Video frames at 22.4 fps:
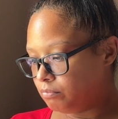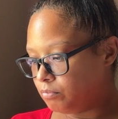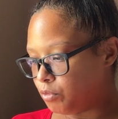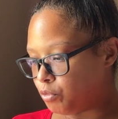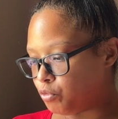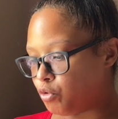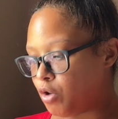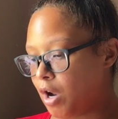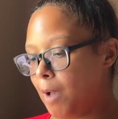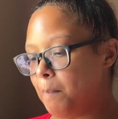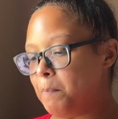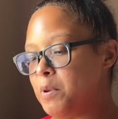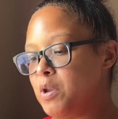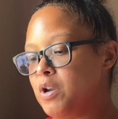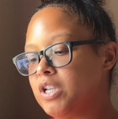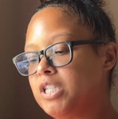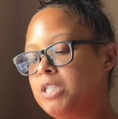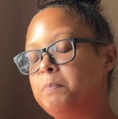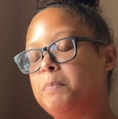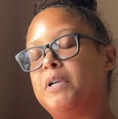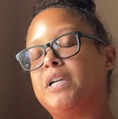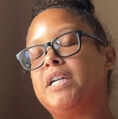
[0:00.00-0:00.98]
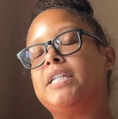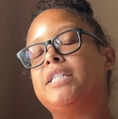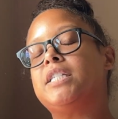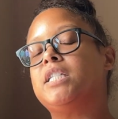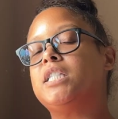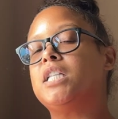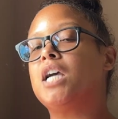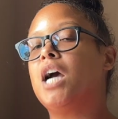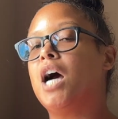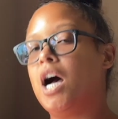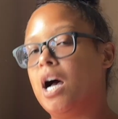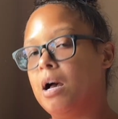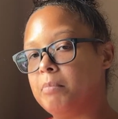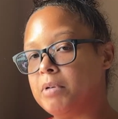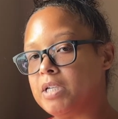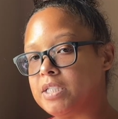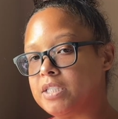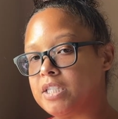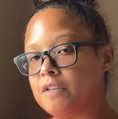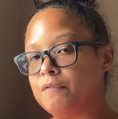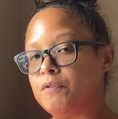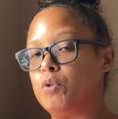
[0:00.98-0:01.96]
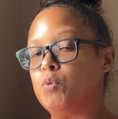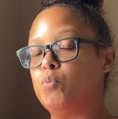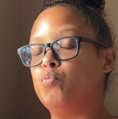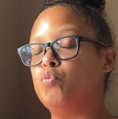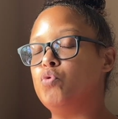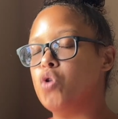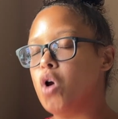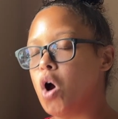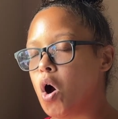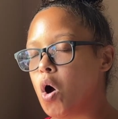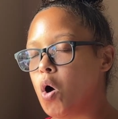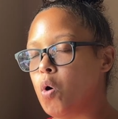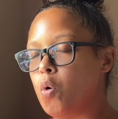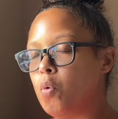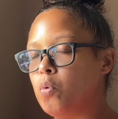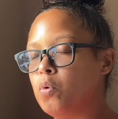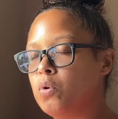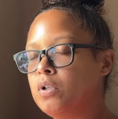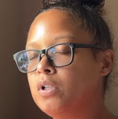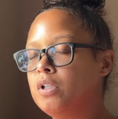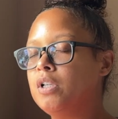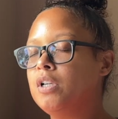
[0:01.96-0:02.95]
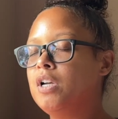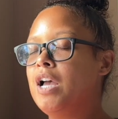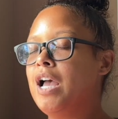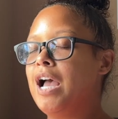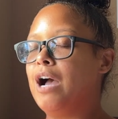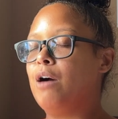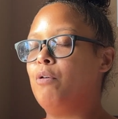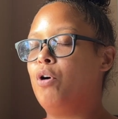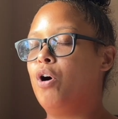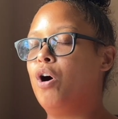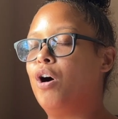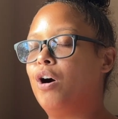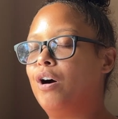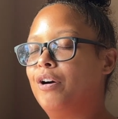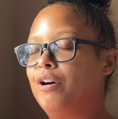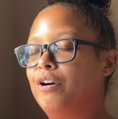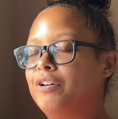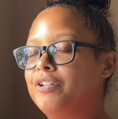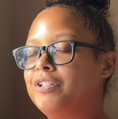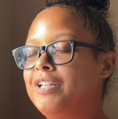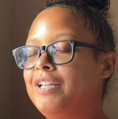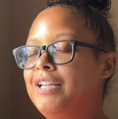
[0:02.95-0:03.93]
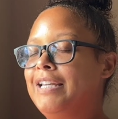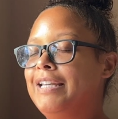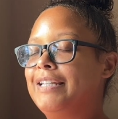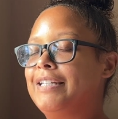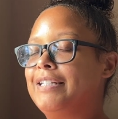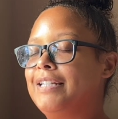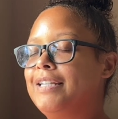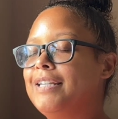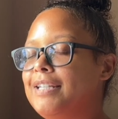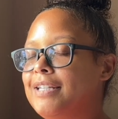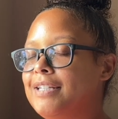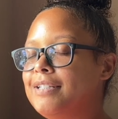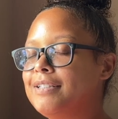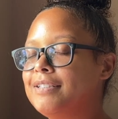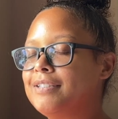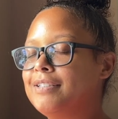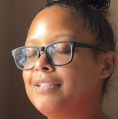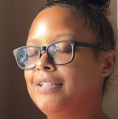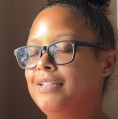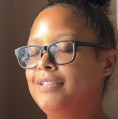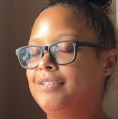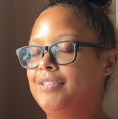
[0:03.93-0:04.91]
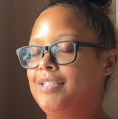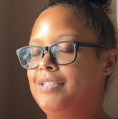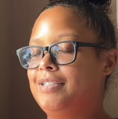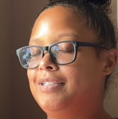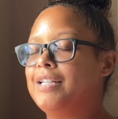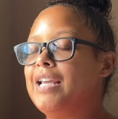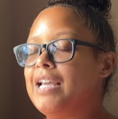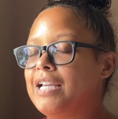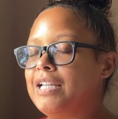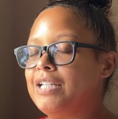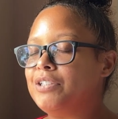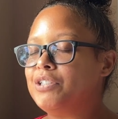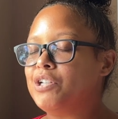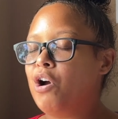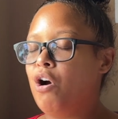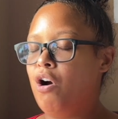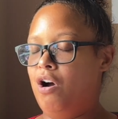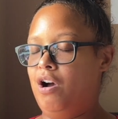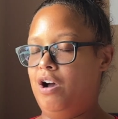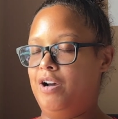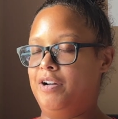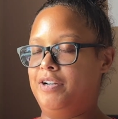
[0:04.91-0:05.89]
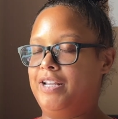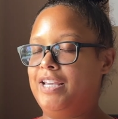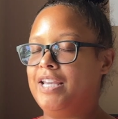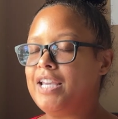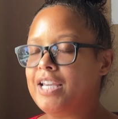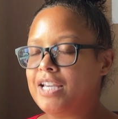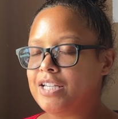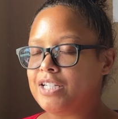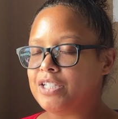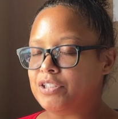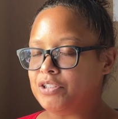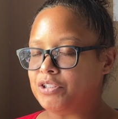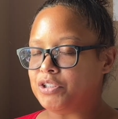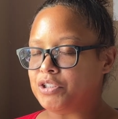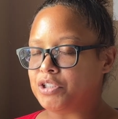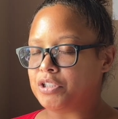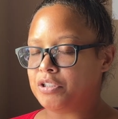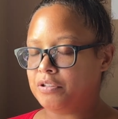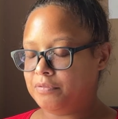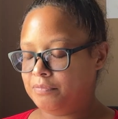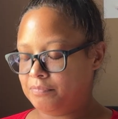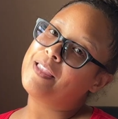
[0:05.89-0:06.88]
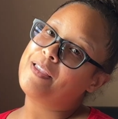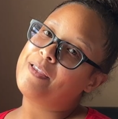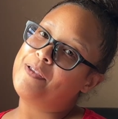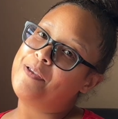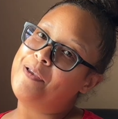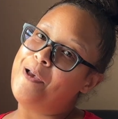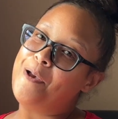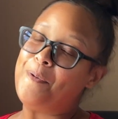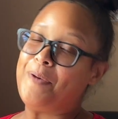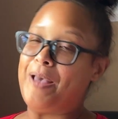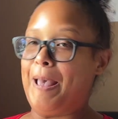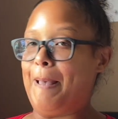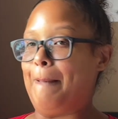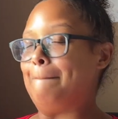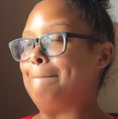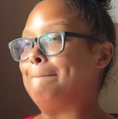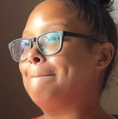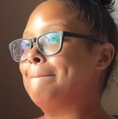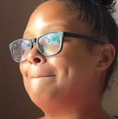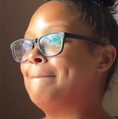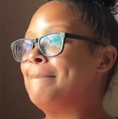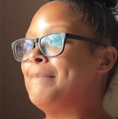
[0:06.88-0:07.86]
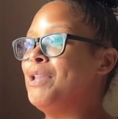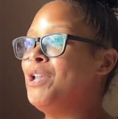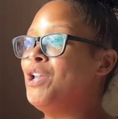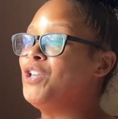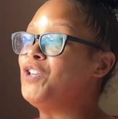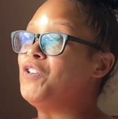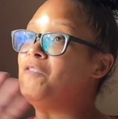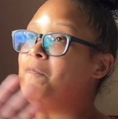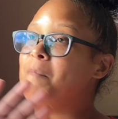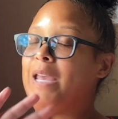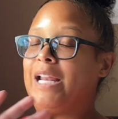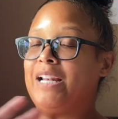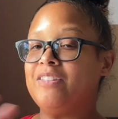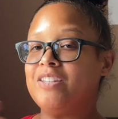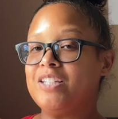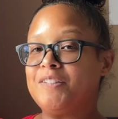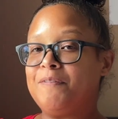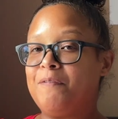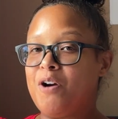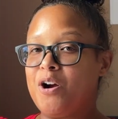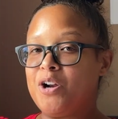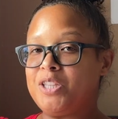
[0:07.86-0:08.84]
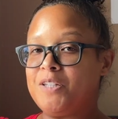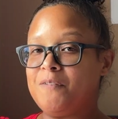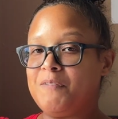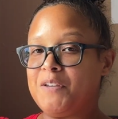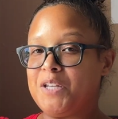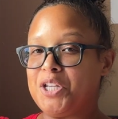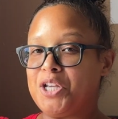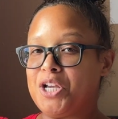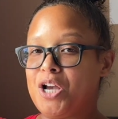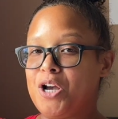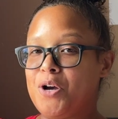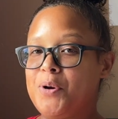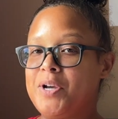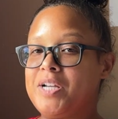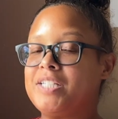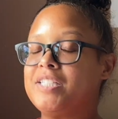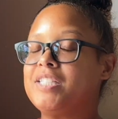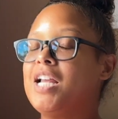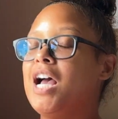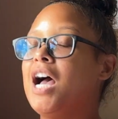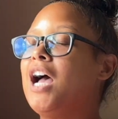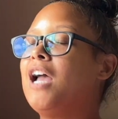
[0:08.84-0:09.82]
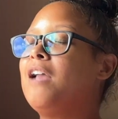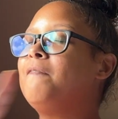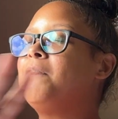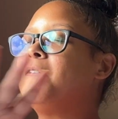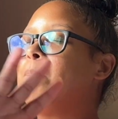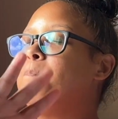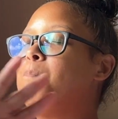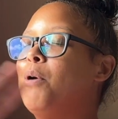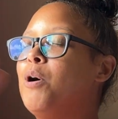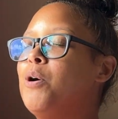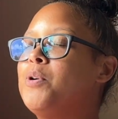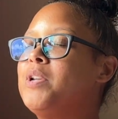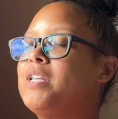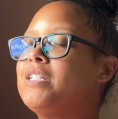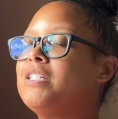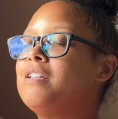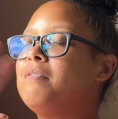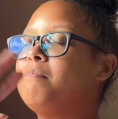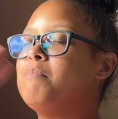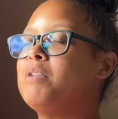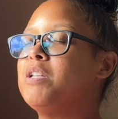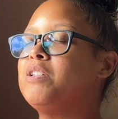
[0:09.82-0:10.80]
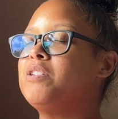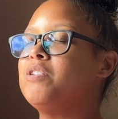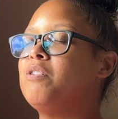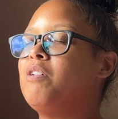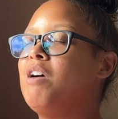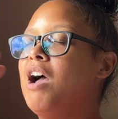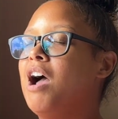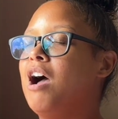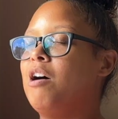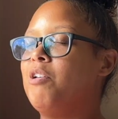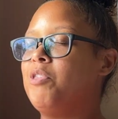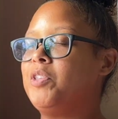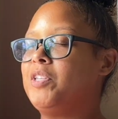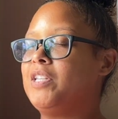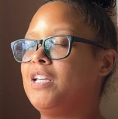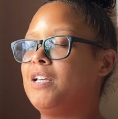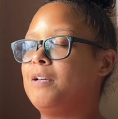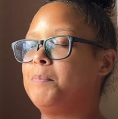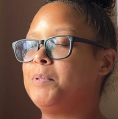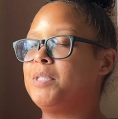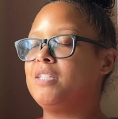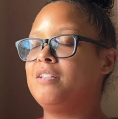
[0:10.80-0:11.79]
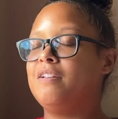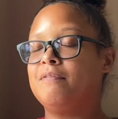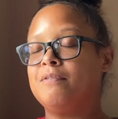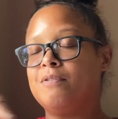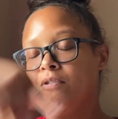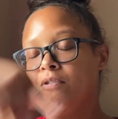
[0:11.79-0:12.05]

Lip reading: Drop your experience in the comments if you know how hard it is to date on Hinge. Okay, you've made it this far in the video. It is time for bonus mental health tips.